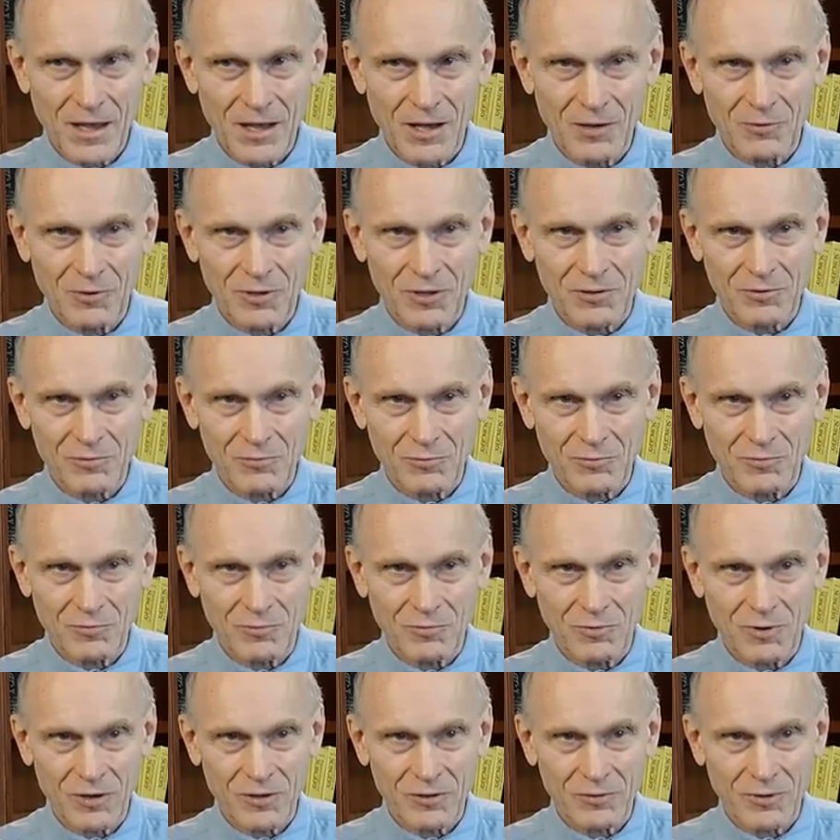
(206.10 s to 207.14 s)
was
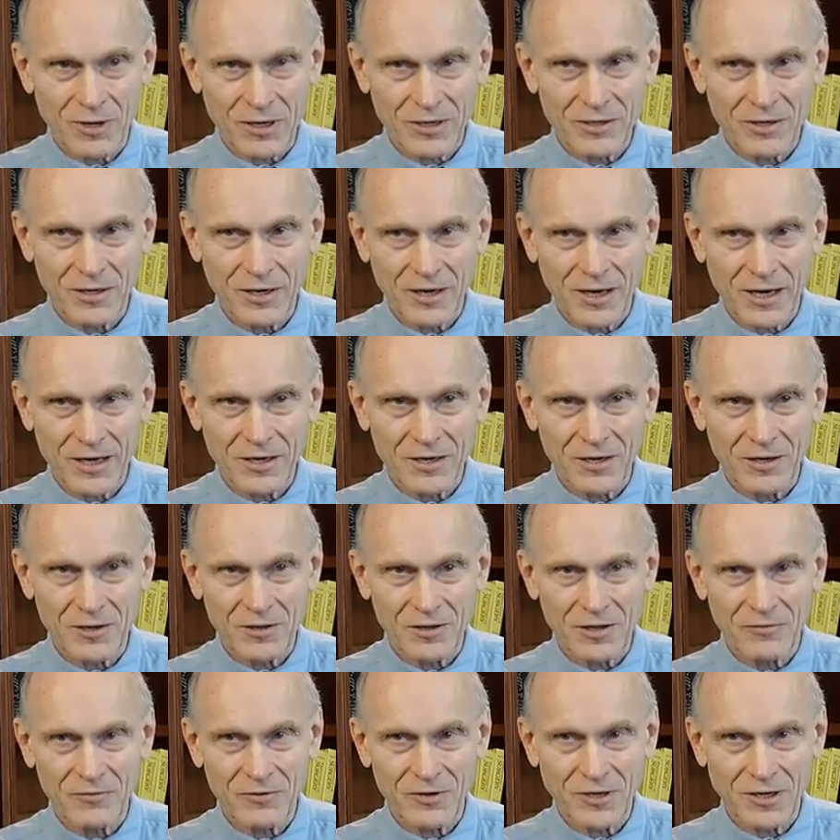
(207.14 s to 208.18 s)
resurrected in
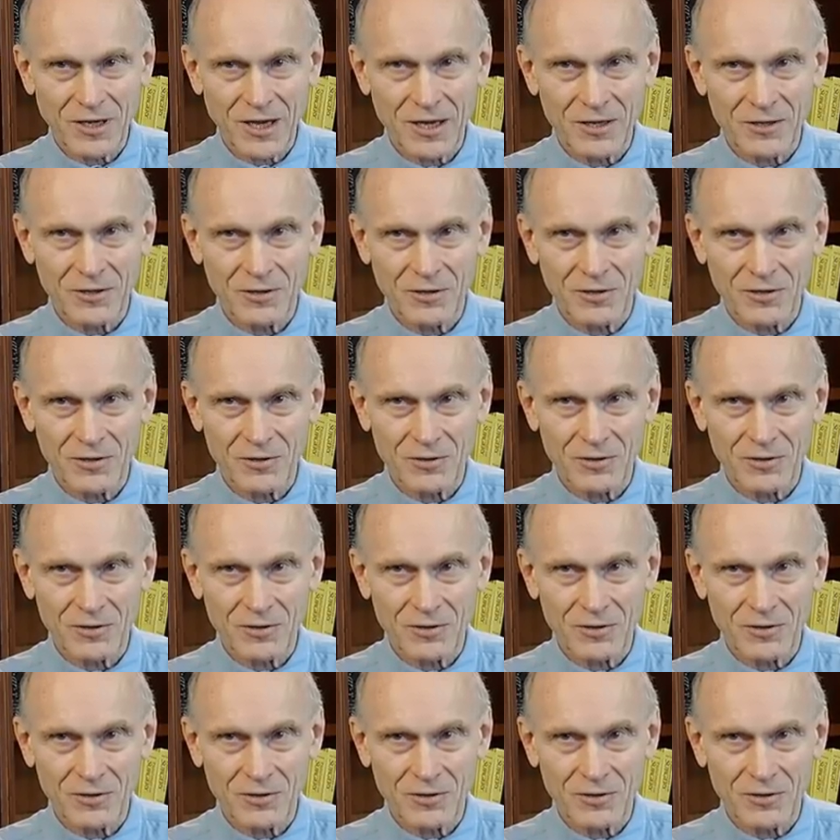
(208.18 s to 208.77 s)
1978,